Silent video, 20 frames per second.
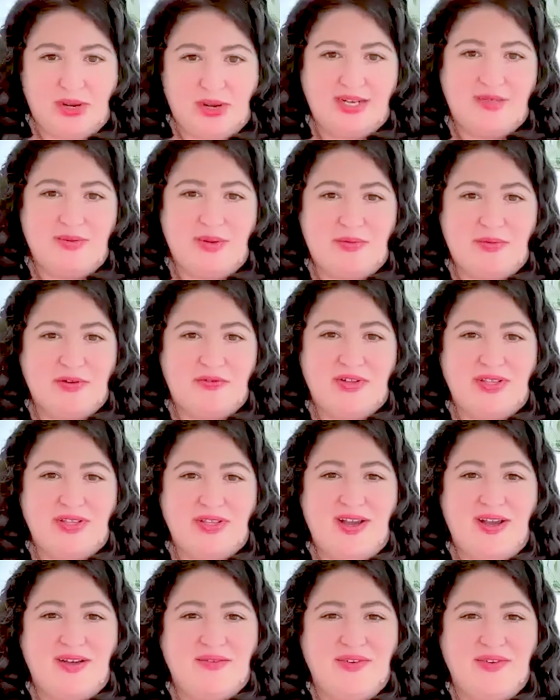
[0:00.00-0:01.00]
waiting to be
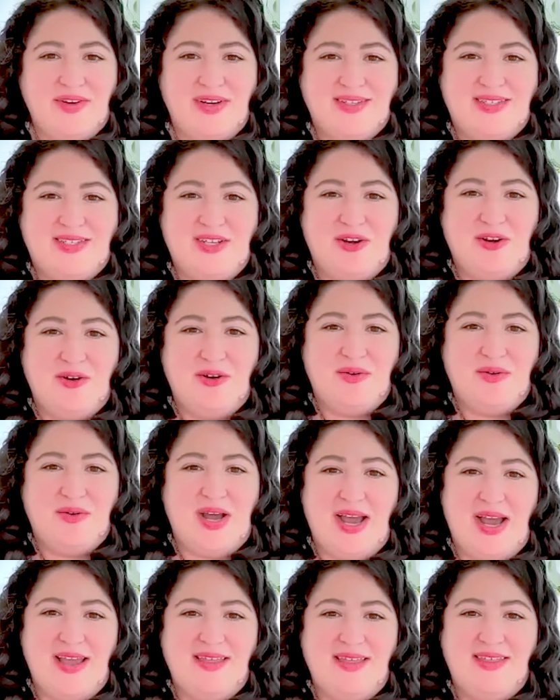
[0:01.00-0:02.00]
perfectly confident. So
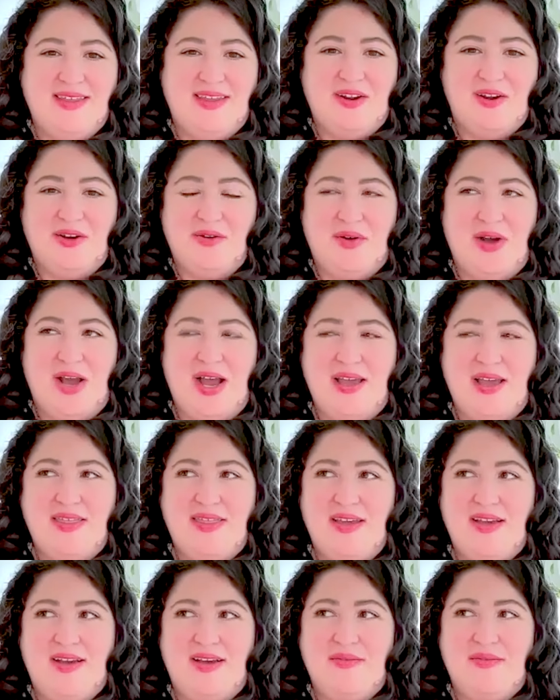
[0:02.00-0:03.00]
I
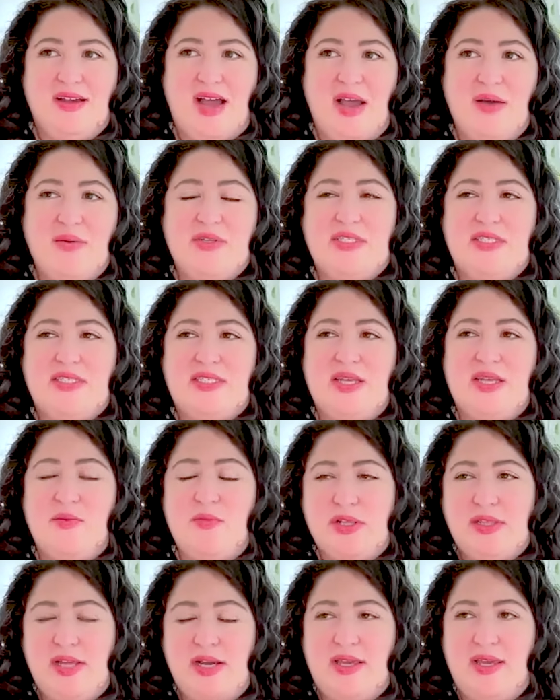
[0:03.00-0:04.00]
think I was
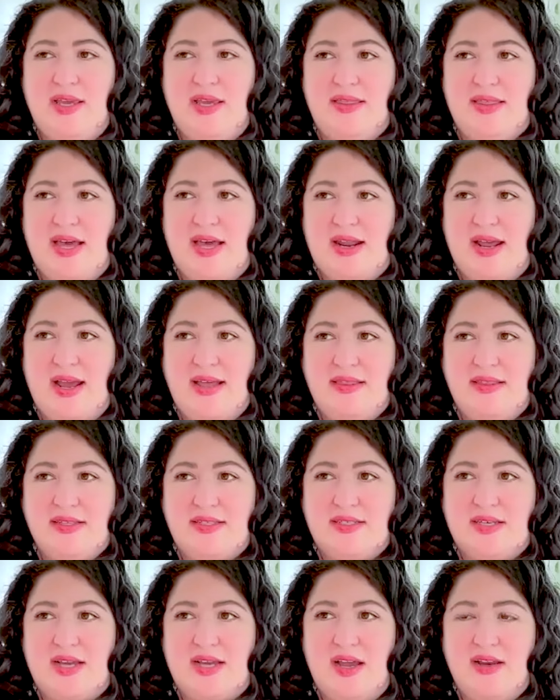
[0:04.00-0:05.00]
somewhat lucky in that I had
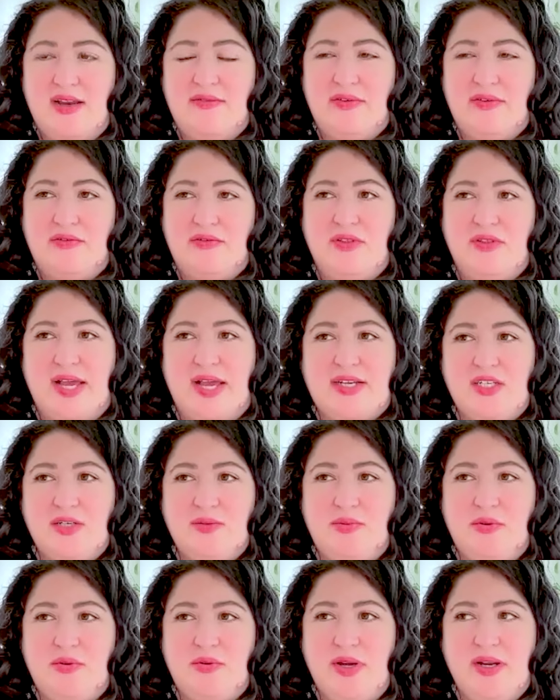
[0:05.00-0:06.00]
this kind of
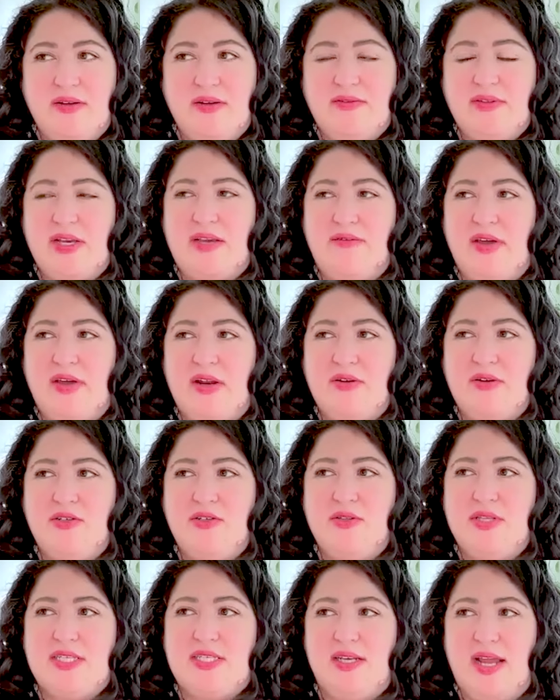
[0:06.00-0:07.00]
inflection point of like, if I don't
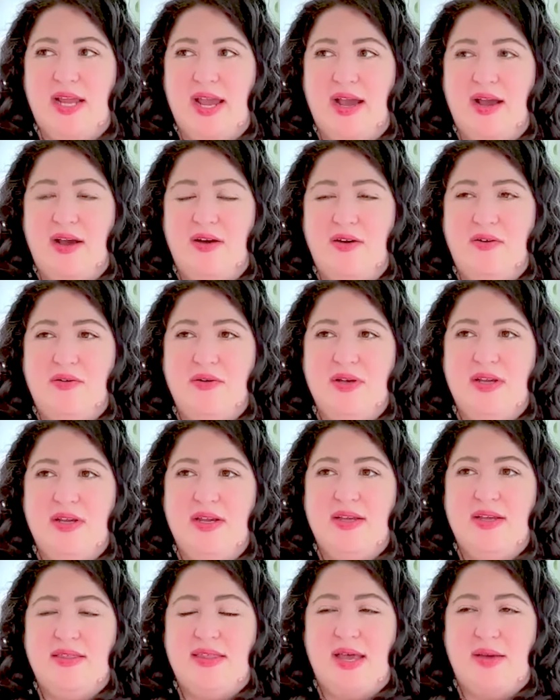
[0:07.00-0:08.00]
do this now,
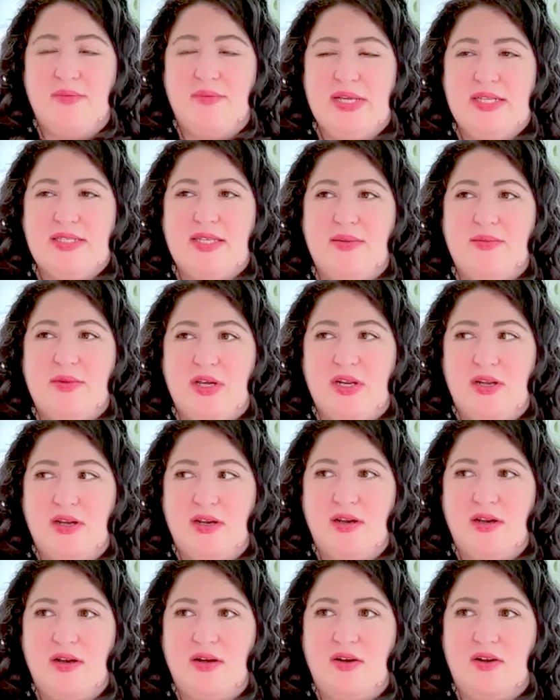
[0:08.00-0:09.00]
that means I'm going
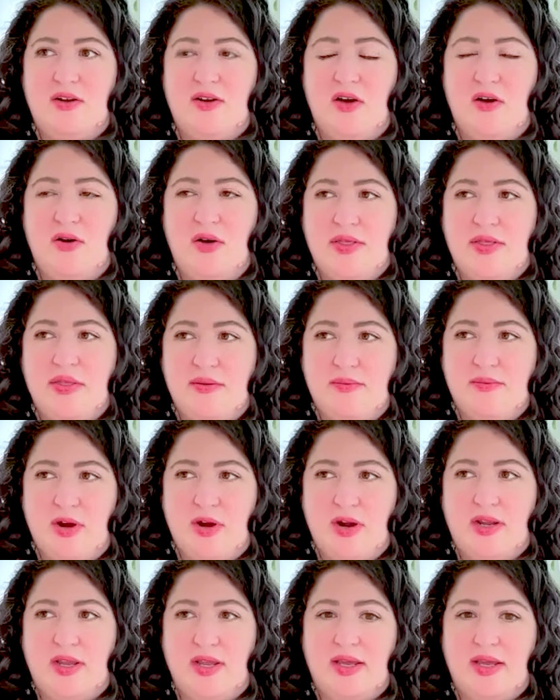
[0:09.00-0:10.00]
to go on the
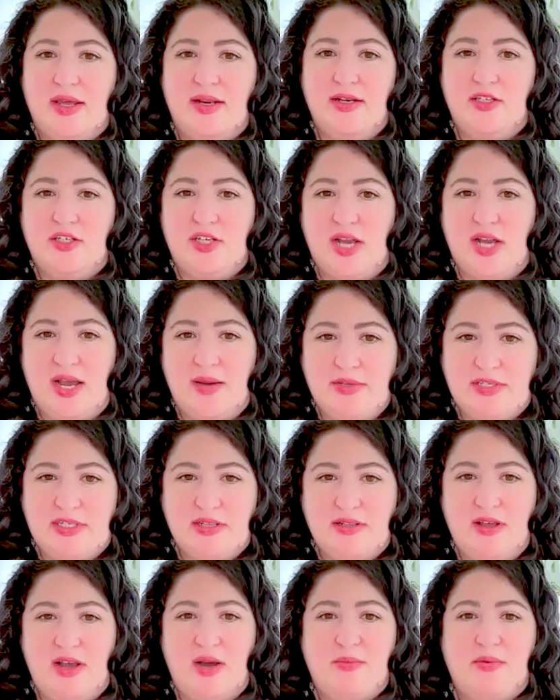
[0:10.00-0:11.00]
market, get a job as
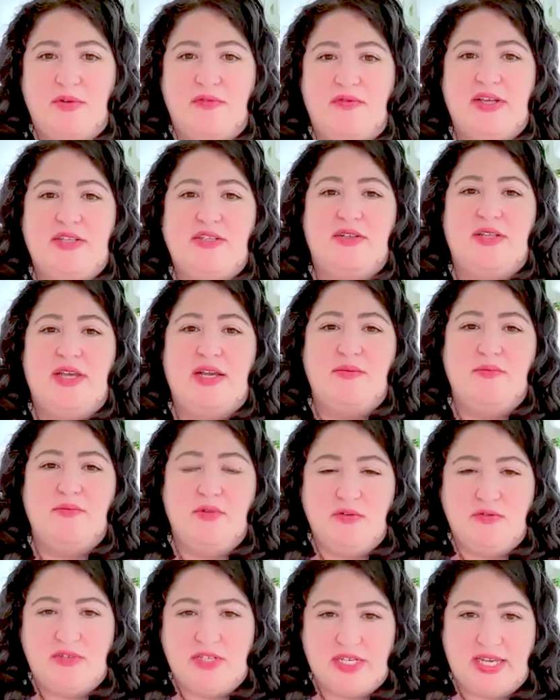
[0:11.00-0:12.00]
a law professor, like
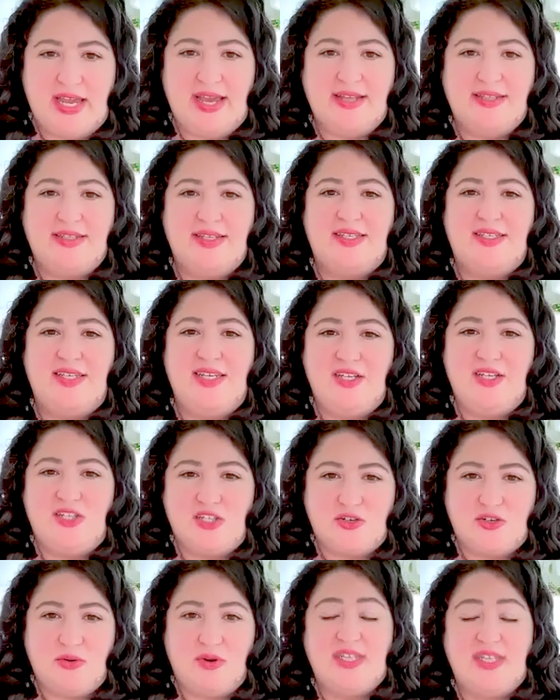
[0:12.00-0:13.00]
move to Kansas,
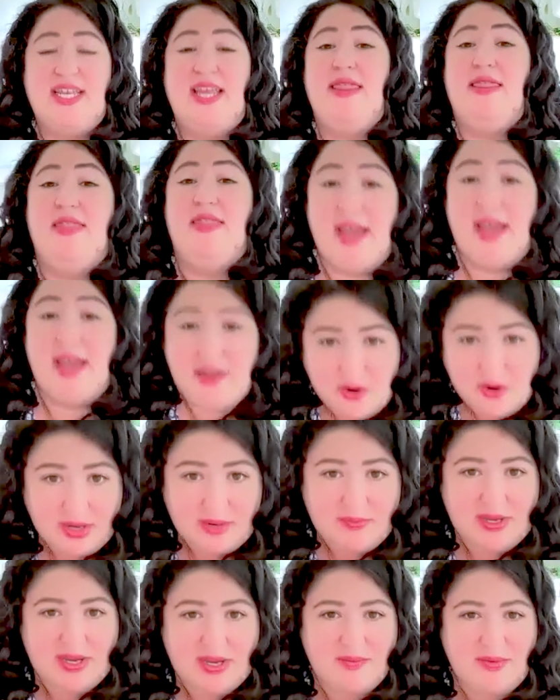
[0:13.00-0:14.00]
teach torts, and then
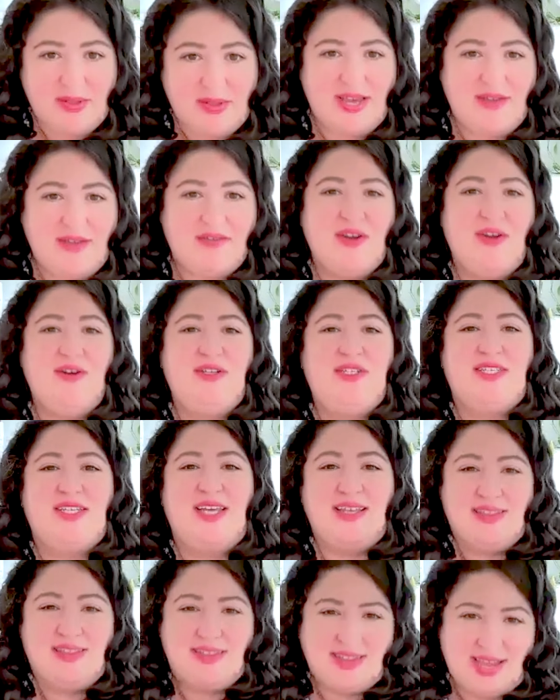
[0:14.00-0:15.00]
quit and become a life coach.
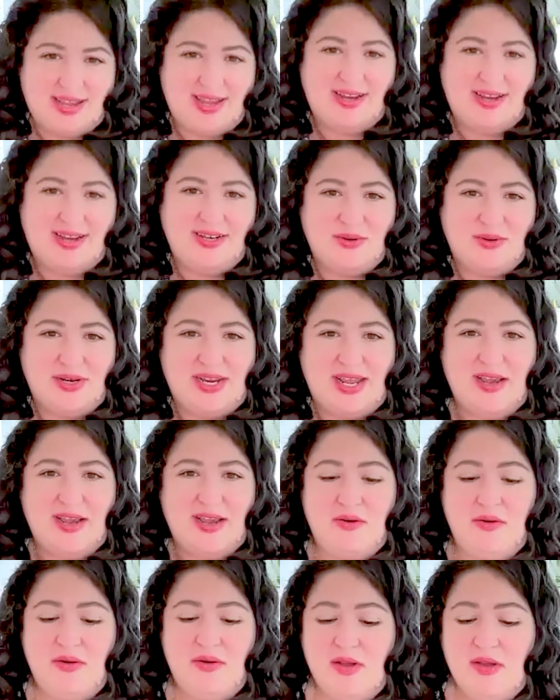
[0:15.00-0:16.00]
Like, I got to do it
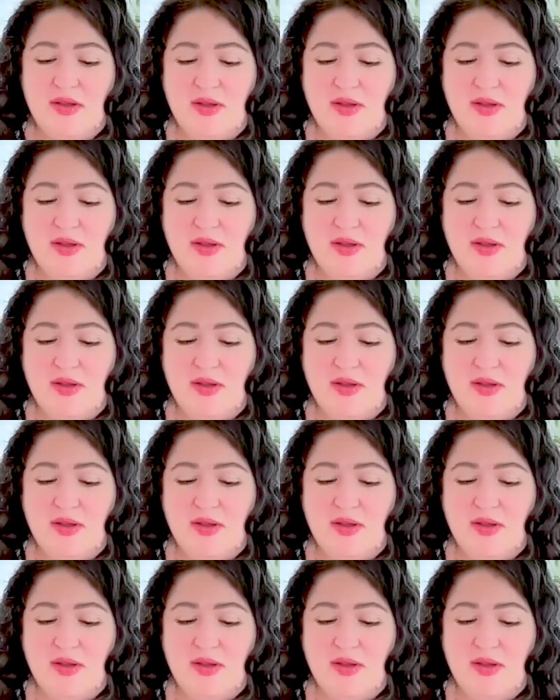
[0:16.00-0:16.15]
now.